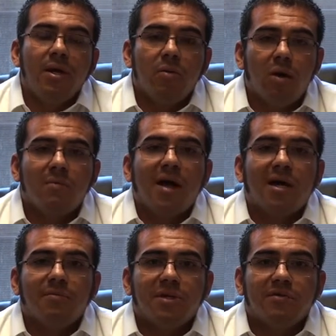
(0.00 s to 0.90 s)
You want to
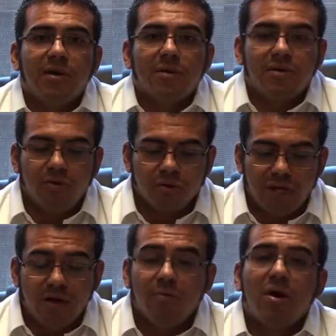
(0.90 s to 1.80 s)
back up these files. And there's
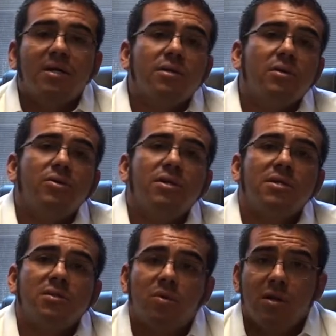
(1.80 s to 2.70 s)
enterprise solutions
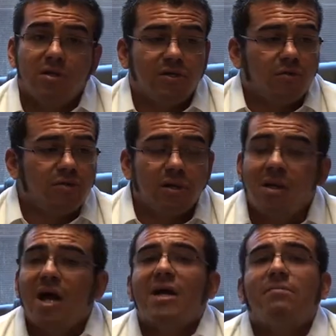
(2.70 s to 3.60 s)
as well as there's
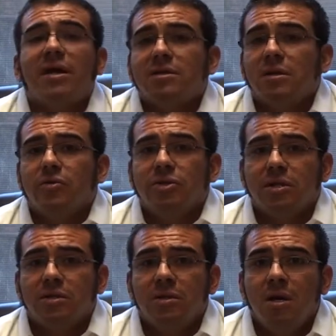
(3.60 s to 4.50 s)
client-based
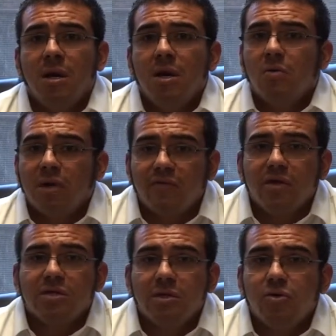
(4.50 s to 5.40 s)
solutions. Whatever
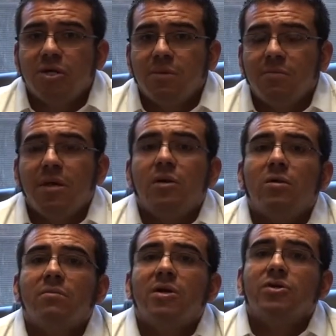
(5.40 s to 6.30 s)
the solution may be, you
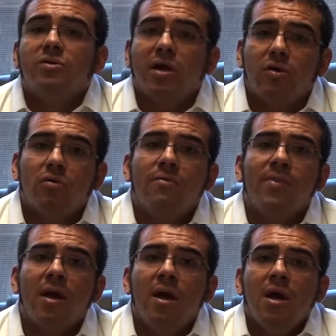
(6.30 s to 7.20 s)
want to make sure that
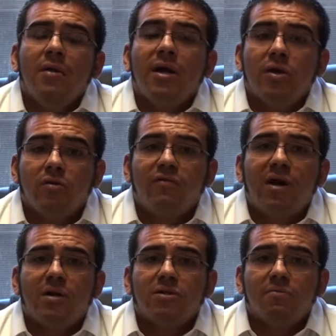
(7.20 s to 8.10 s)
your
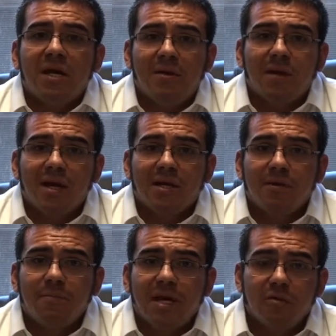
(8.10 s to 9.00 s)
files are being backed
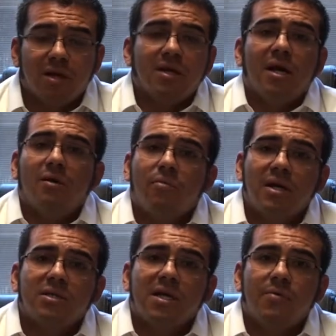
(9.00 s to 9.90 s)
up either at the
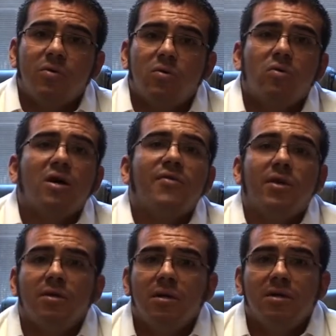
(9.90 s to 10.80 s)
enterprise level or at
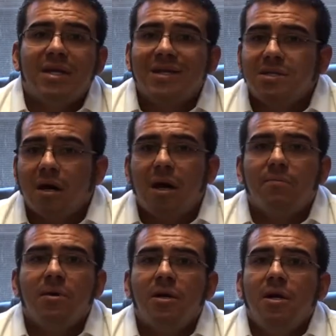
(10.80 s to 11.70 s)
the desktop